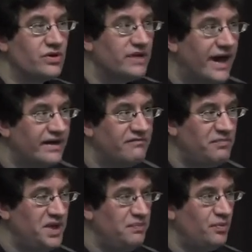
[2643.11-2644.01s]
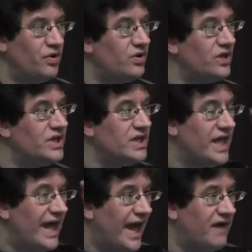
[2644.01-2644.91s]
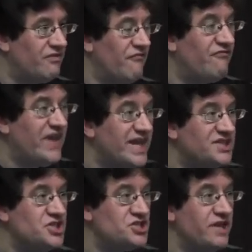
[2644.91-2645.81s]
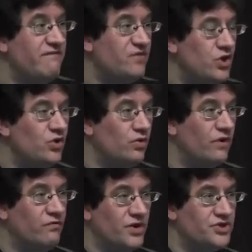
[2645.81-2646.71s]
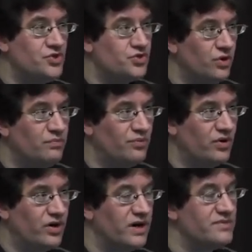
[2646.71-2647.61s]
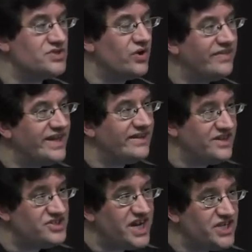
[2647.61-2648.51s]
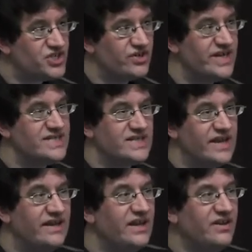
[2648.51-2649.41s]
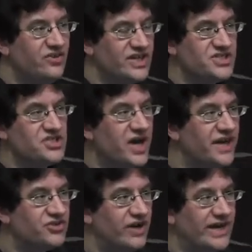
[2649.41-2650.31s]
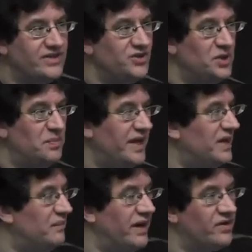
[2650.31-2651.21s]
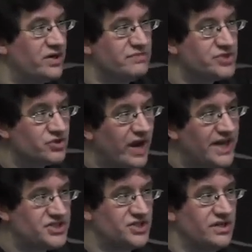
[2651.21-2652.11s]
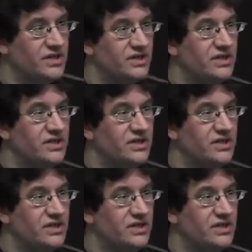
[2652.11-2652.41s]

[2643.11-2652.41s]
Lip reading: where a lot of people have a fantasy view of what the drone program is. So I think the danger is that you get sidetracked in a debate about an abstraction